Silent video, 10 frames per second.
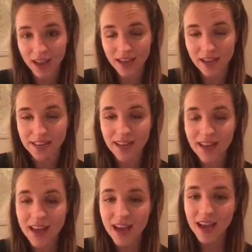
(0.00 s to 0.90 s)
And
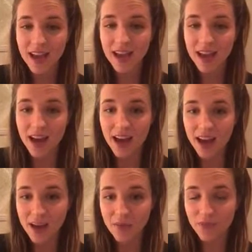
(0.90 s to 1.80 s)

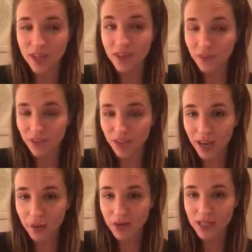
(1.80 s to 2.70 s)
thankfully,
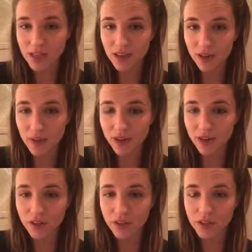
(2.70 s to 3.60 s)
I was
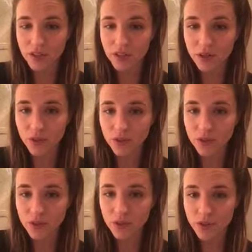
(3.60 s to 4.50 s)
introduced to
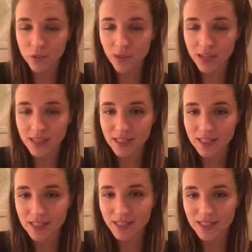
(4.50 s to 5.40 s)
Juice Plus in
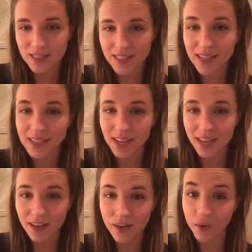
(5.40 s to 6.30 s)

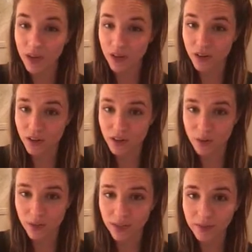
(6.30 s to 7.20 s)
2016, or reintroduced
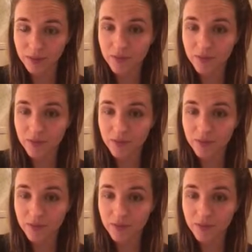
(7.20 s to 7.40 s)
to it.